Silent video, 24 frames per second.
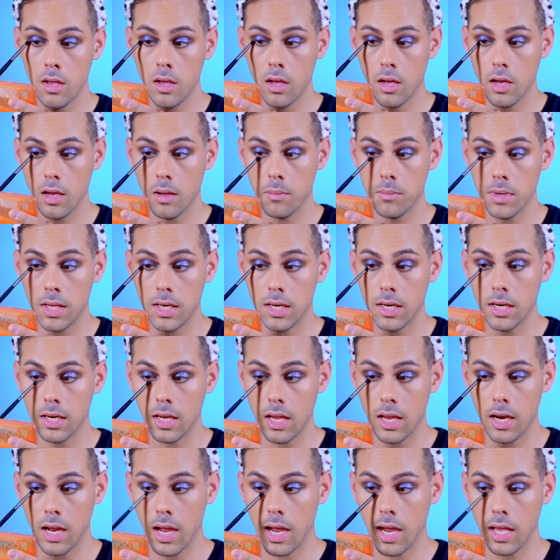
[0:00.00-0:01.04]
And an
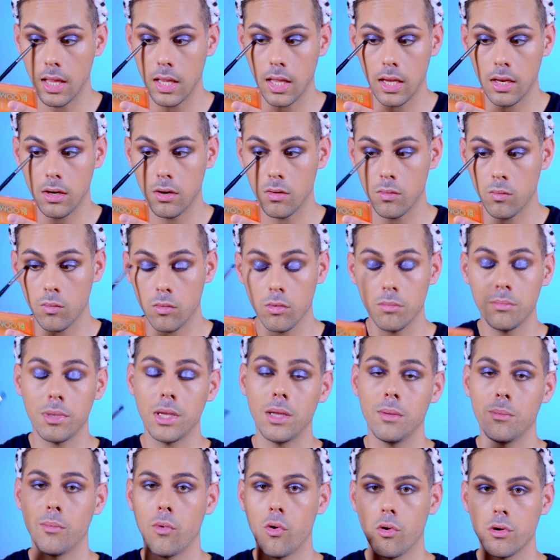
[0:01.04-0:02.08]
eyeliner will be
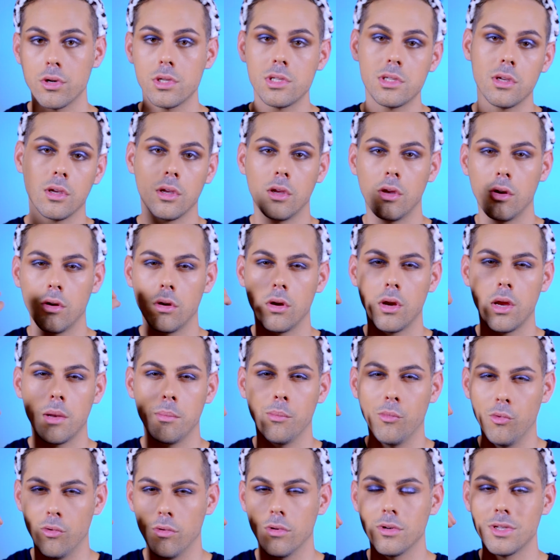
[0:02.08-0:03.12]
more secure and
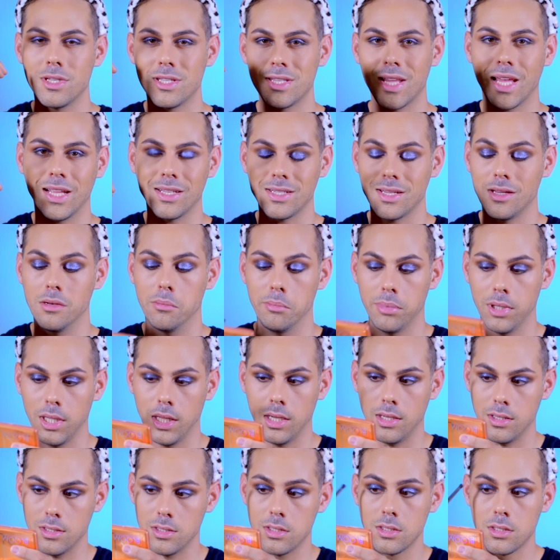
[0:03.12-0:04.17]
more set in
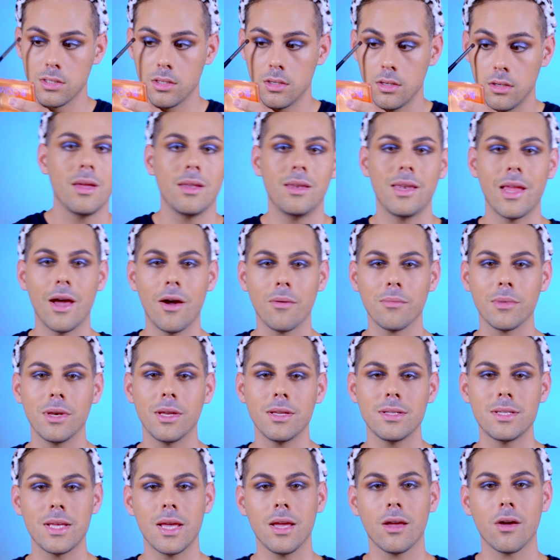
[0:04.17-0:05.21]
place. Now I'm going to
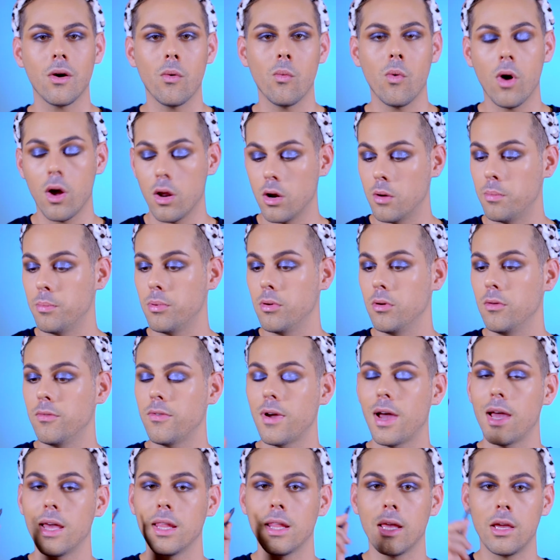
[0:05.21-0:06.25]
take a waterproof
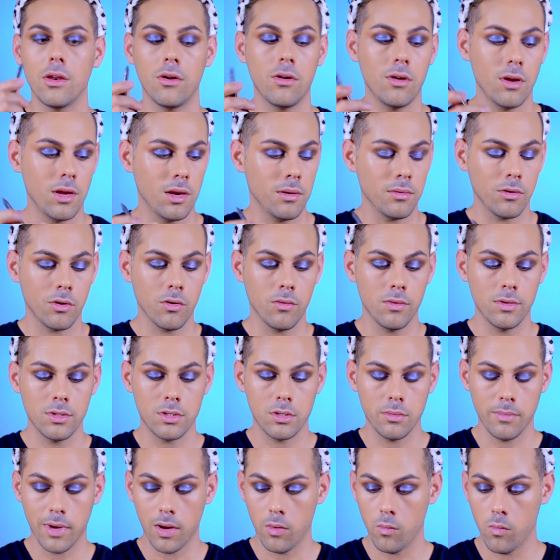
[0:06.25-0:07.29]
eyeliner and go into
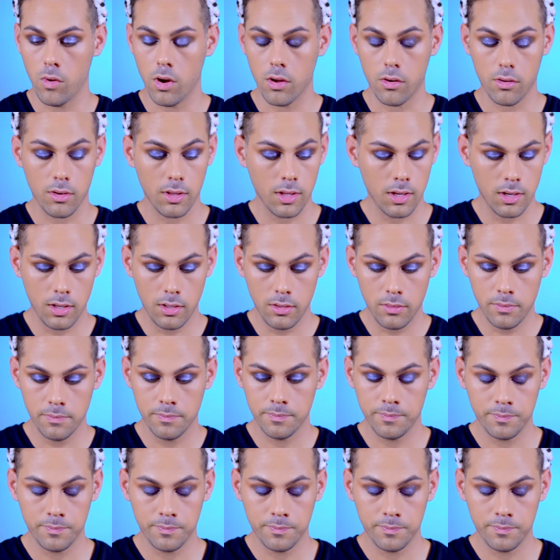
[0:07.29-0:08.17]
my waterline.